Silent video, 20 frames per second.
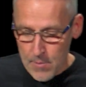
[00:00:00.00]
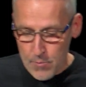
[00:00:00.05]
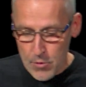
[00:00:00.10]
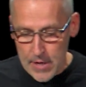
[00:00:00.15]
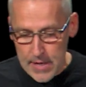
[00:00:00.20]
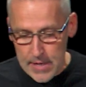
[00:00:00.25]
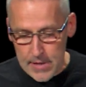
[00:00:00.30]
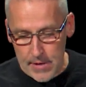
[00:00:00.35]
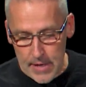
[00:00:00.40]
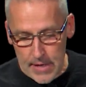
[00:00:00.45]

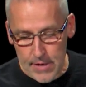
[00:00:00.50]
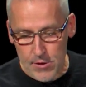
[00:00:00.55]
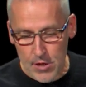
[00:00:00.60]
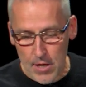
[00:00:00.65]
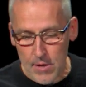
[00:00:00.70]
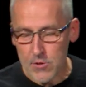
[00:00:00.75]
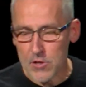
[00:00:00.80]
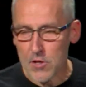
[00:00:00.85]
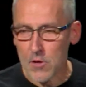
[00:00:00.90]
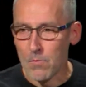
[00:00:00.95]
But in, in
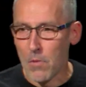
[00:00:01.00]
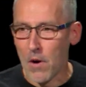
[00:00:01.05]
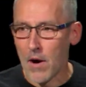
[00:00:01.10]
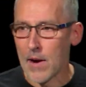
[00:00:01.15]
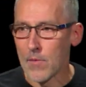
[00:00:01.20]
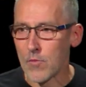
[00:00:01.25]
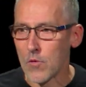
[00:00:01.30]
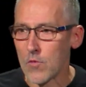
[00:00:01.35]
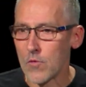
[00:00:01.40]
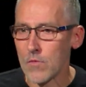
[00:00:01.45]
terms of the
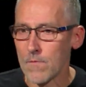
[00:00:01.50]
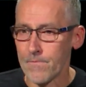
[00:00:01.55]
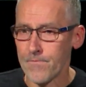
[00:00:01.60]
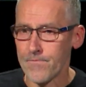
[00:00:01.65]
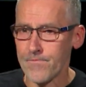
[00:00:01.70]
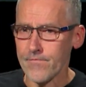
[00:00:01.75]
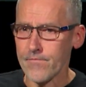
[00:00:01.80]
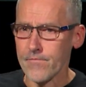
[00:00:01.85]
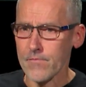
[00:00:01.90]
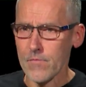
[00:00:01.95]
Bible,
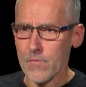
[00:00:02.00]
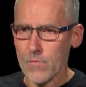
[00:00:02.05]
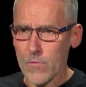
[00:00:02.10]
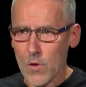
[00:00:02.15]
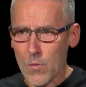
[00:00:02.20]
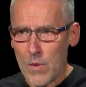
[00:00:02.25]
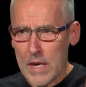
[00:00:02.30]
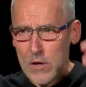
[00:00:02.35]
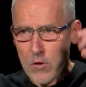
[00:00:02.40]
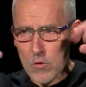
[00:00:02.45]

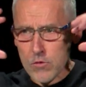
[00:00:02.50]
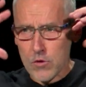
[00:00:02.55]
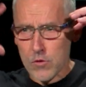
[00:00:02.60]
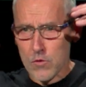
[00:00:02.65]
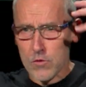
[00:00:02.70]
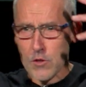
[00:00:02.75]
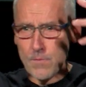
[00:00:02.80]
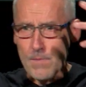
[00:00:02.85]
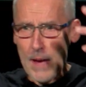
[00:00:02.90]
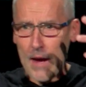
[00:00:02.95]
when God
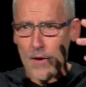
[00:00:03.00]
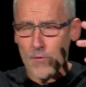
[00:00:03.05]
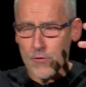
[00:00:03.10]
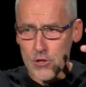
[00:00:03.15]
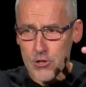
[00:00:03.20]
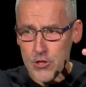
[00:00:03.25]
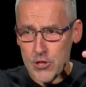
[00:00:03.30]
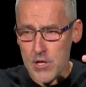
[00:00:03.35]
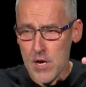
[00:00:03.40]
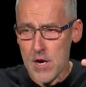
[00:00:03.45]
talks about
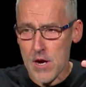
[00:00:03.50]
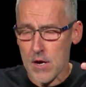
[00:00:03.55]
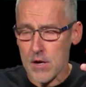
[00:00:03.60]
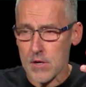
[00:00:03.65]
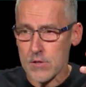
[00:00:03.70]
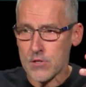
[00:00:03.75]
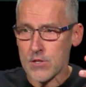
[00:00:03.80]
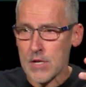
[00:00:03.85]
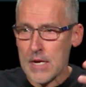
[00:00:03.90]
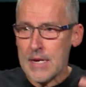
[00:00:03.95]
the
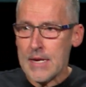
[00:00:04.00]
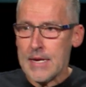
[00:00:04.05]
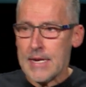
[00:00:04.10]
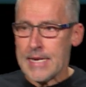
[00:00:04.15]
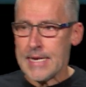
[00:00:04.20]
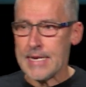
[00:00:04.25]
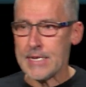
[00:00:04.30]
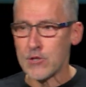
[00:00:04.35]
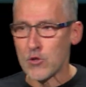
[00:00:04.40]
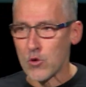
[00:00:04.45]
church,
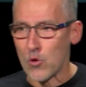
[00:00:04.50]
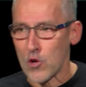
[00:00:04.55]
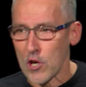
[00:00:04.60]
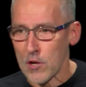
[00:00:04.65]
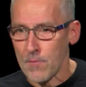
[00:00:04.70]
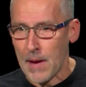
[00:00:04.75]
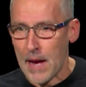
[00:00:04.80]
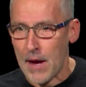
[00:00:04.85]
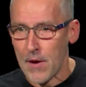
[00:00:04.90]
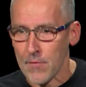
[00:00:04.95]
He's talking
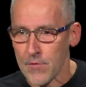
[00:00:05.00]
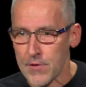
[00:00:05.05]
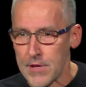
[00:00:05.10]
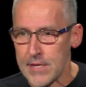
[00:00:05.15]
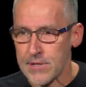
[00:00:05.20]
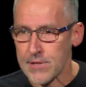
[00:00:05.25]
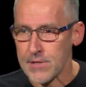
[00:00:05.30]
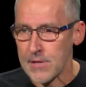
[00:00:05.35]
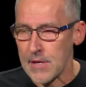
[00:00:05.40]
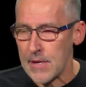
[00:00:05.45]
about
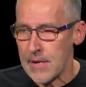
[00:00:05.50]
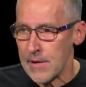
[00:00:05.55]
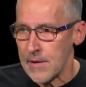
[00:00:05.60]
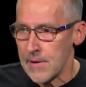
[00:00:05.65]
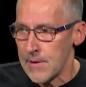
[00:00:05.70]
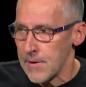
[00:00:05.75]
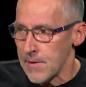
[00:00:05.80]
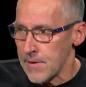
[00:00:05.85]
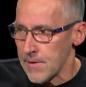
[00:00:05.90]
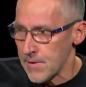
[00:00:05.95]
this,
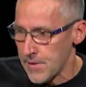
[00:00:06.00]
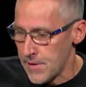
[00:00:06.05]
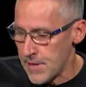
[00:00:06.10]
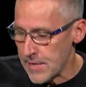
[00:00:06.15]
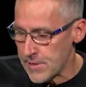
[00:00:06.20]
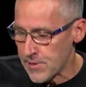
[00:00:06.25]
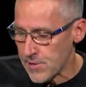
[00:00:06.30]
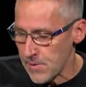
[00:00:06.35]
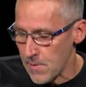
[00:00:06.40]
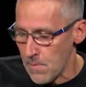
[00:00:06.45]

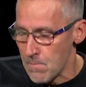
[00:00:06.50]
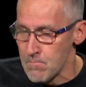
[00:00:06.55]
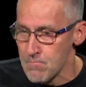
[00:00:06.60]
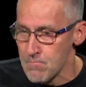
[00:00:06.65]
this